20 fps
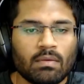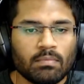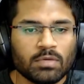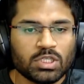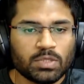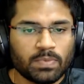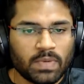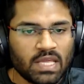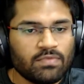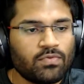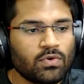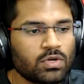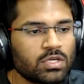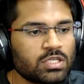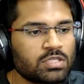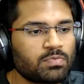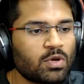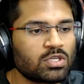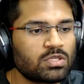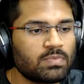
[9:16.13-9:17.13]
Bishop e4
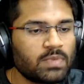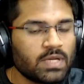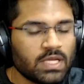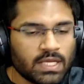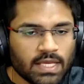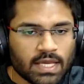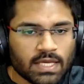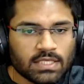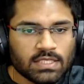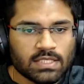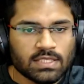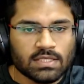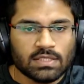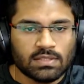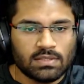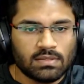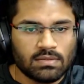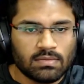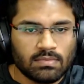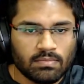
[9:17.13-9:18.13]
is possible,
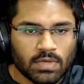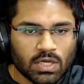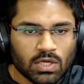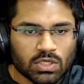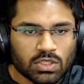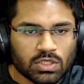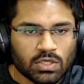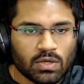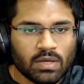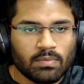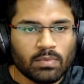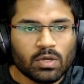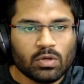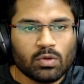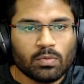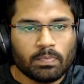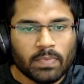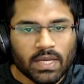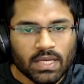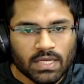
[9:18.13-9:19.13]
yes, because you're
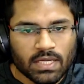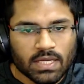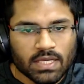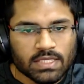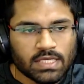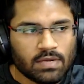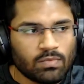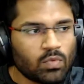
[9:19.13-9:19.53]
able to pin this.